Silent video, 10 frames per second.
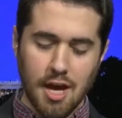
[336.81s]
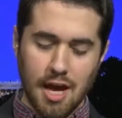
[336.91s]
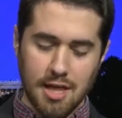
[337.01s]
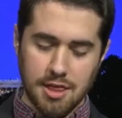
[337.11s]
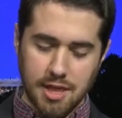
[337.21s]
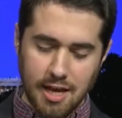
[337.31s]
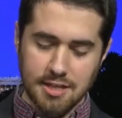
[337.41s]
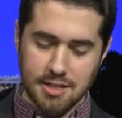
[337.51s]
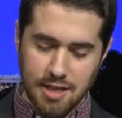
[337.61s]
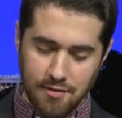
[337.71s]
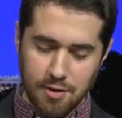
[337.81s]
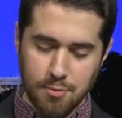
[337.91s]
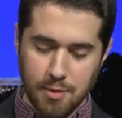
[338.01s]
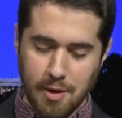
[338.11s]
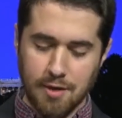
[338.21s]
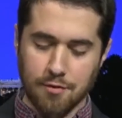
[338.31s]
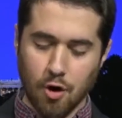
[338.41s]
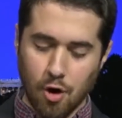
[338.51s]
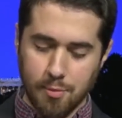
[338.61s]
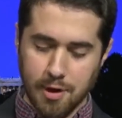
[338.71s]
and thanksgiving be made for
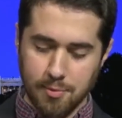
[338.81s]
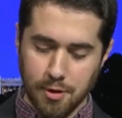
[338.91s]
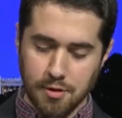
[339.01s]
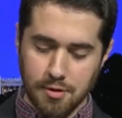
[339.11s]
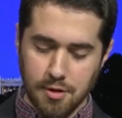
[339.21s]
all people,